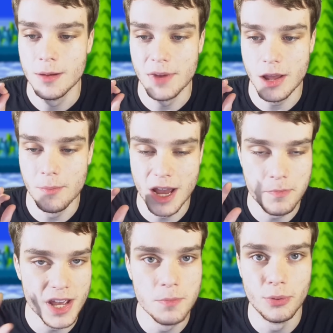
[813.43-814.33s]
my
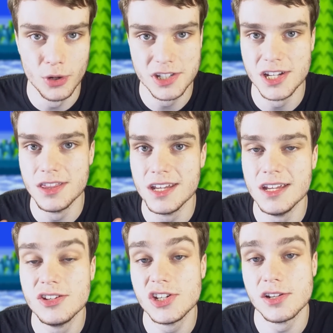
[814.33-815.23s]
pinpointing
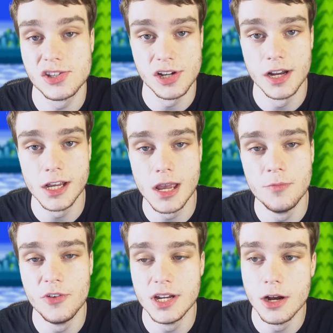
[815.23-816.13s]
the easiest Sonic
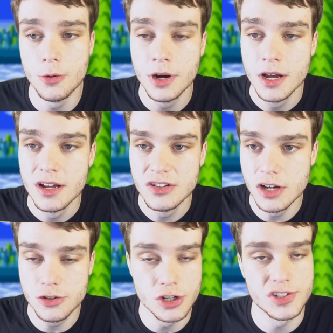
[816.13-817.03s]
game video
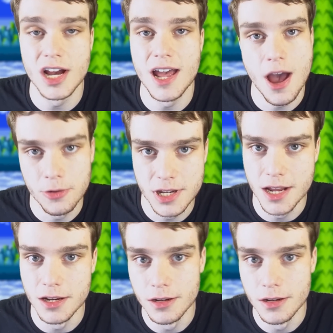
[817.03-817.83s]
just got outdated.